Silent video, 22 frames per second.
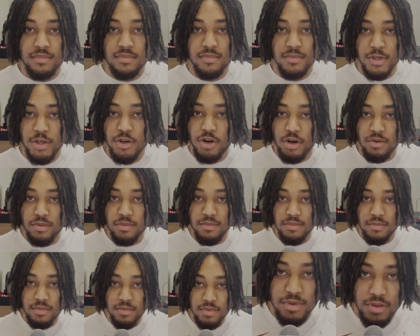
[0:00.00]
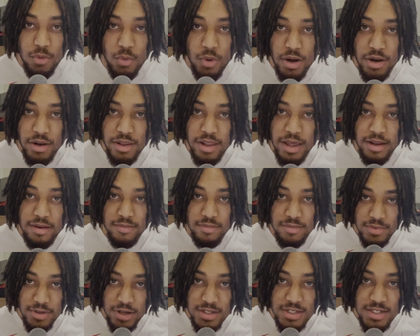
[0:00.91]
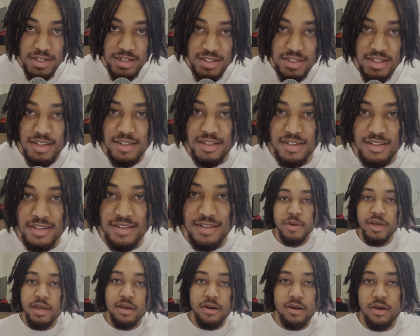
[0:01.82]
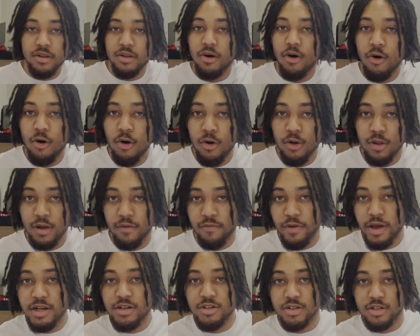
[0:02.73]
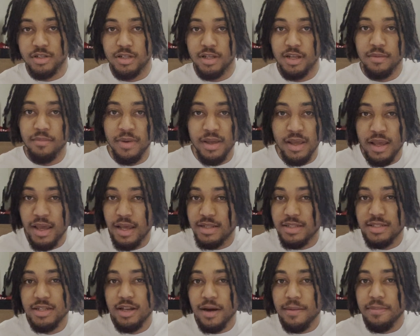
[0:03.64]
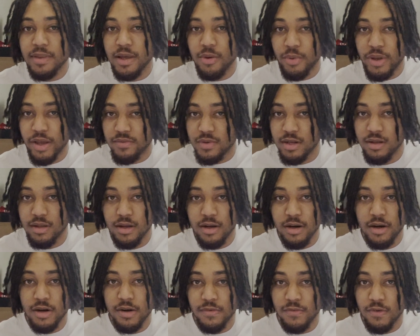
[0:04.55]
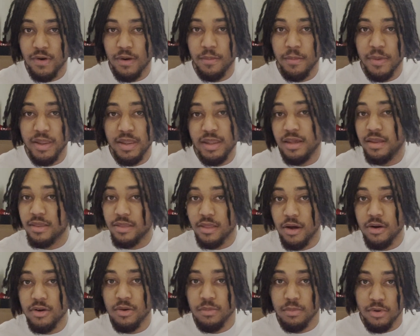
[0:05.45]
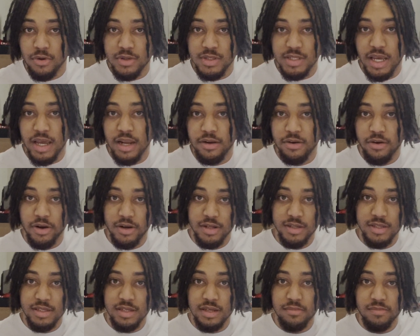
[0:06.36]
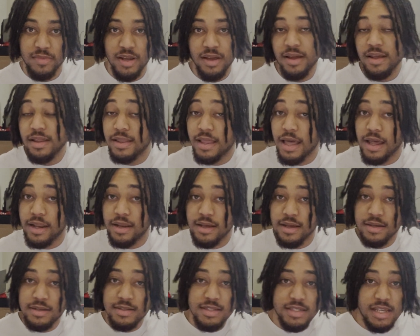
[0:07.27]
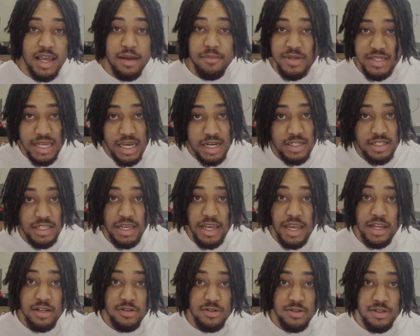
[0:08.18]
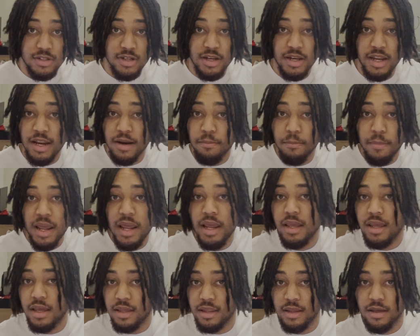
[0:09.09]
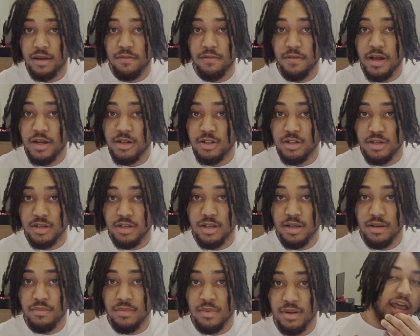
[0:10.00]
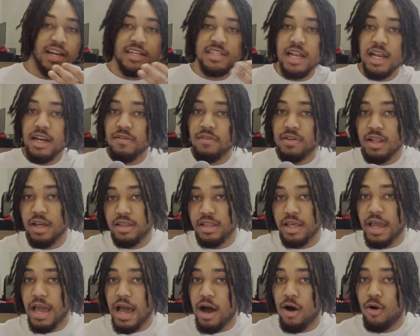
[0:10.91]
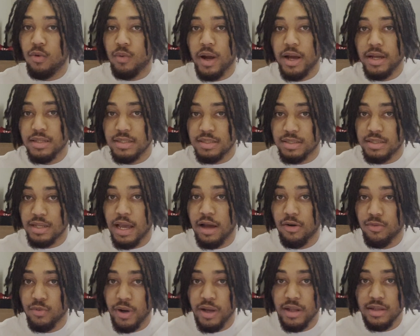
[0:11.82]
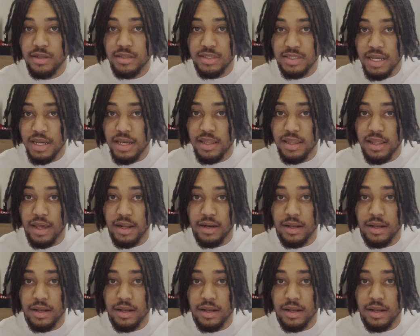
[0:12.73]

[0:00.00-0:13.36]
You know, the one that doesn't exist. Speaking on the whole Avengers team, it's dumb that we have to learn from the Thunderbolts end credit scene that Sam is actually interested in making the Avengers team. And it's not even like they outrightly say that.